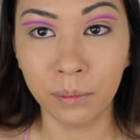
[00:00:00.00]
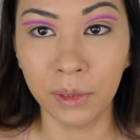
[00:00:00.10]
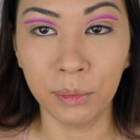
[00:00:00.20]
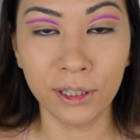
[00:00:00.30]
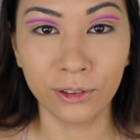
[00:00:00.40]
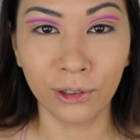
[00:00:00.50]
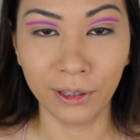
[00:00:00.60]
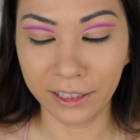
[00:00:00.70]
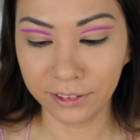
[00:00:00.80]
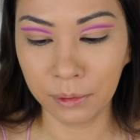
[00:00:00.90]
Maybe because her
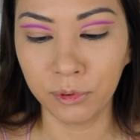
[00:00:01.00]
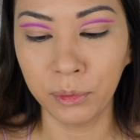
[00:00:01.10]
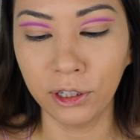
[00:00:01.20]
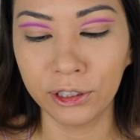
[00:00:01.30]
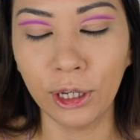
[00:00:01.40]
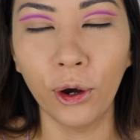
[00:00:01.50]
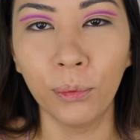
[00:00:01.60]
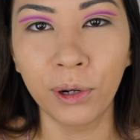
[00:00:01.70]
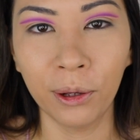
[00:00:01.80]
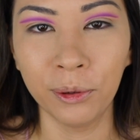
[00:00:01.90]
last name's Malarkey. Oh,
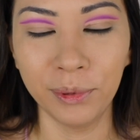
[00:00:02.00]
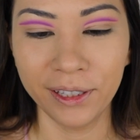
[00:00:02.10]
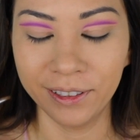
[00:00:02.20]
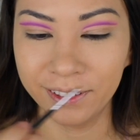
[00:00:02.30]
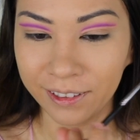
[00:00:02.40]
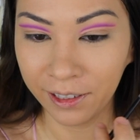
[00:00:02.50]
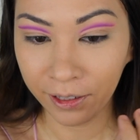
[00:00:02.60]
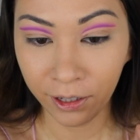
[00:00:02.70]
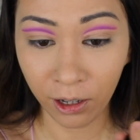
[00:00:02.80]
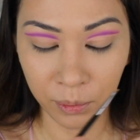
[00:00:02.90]
probably because
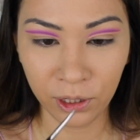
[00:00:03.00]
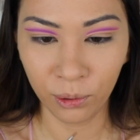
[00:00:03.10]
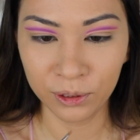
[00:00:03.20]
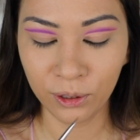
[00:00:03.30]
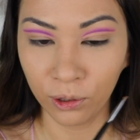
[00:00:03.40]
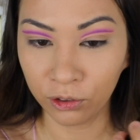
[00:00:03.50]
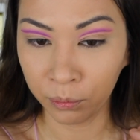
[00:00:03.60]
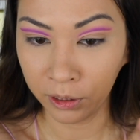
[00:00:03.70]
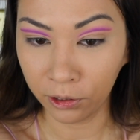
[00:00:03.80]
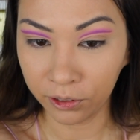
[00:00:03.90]
hubby always calls her
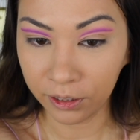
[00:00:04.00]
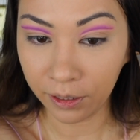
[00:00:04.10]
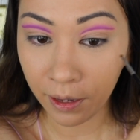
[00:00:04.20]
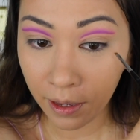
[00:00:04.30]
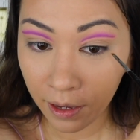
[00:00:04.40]
Malarkey.